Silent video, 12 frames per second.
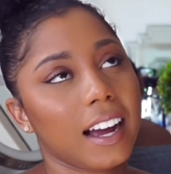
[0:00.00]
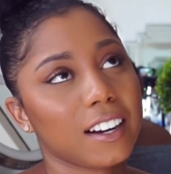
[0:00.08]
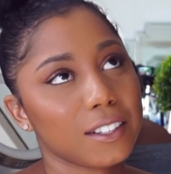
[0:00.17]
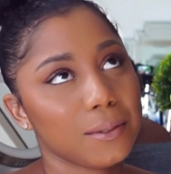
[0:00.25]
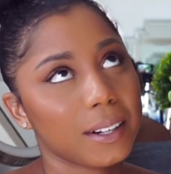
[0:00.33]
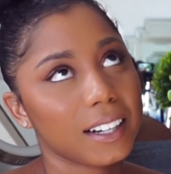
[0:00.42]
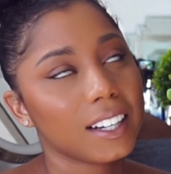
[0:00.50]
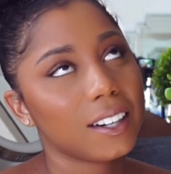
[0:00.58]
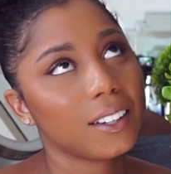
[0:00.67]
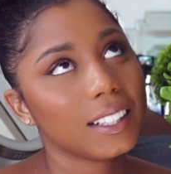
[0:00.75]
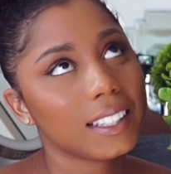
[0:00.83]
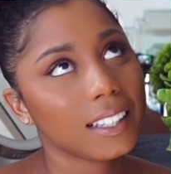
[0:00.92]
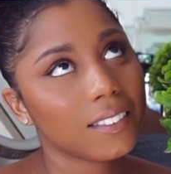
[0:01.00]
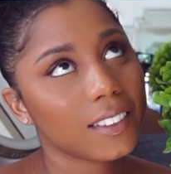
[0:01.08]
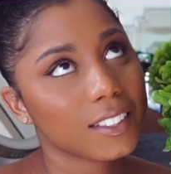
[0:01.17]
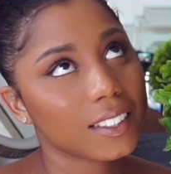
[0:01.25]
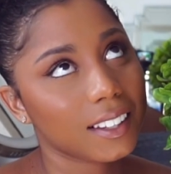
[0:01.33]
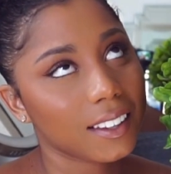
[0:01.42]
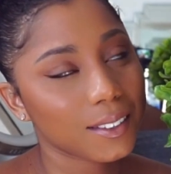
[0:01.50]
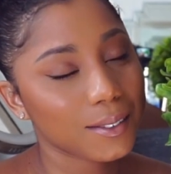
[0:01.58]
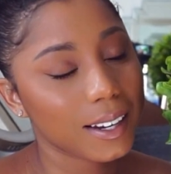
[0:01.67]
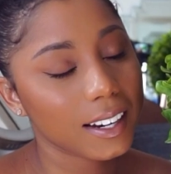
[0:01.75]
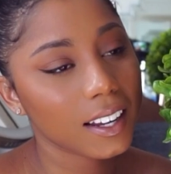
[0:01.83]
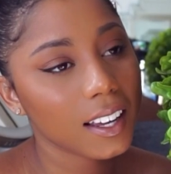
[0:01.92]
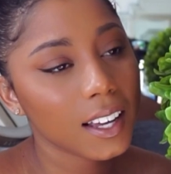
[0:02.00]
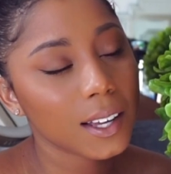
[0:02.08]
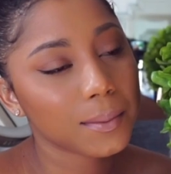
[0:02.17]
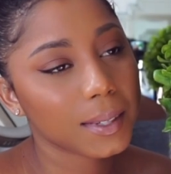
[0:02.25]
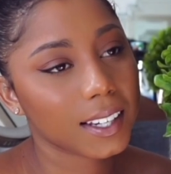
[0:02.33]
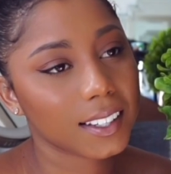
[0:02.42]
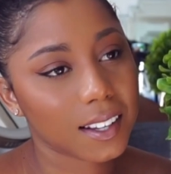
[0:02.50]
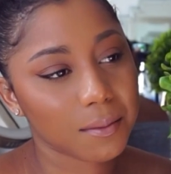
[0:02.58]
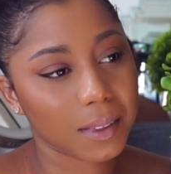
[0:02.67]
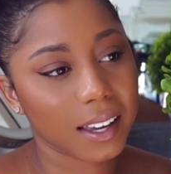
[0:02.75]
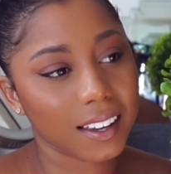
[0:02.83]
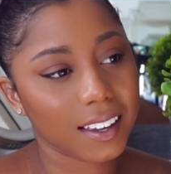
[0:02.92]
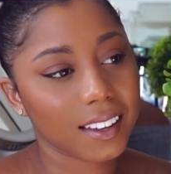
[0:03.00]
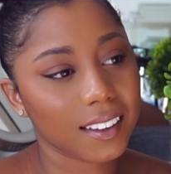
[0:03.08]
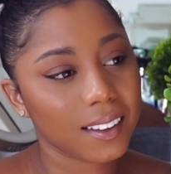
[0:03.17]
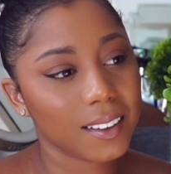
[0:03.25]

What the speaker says: I actually want to go and see if there's another one because I'm like